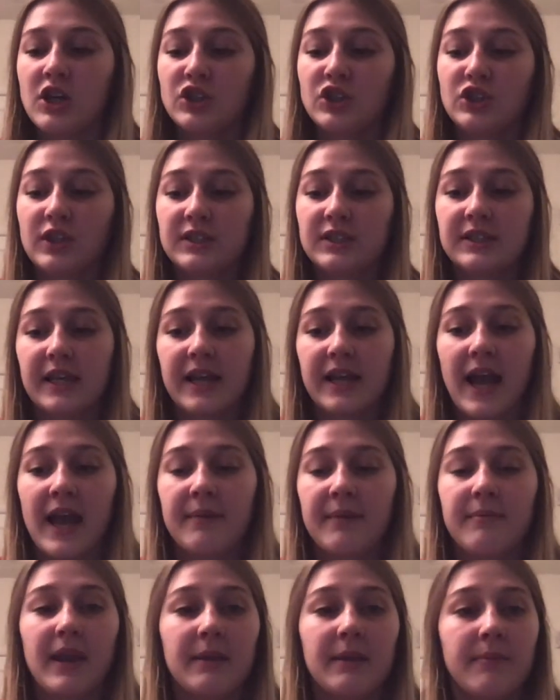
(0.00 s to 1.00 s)
Just like I
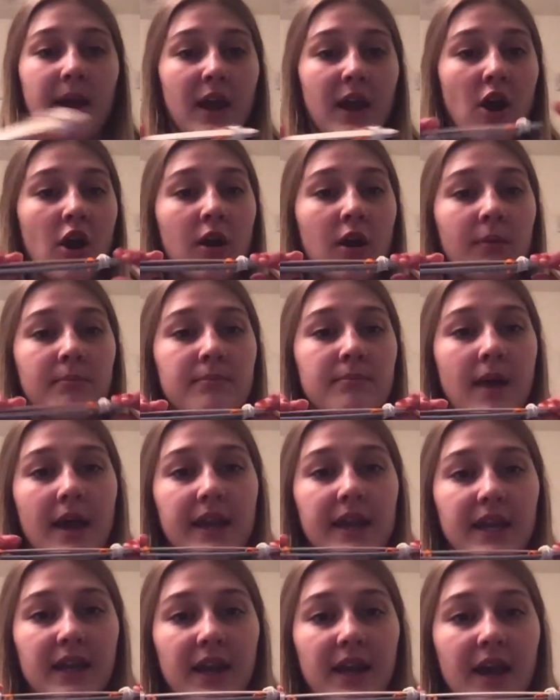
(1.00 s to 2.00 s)
made my
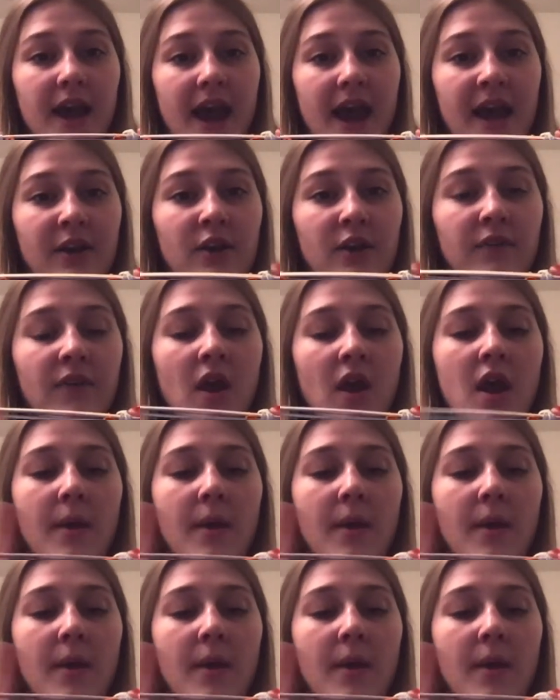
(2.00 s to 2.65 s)
harmonica out of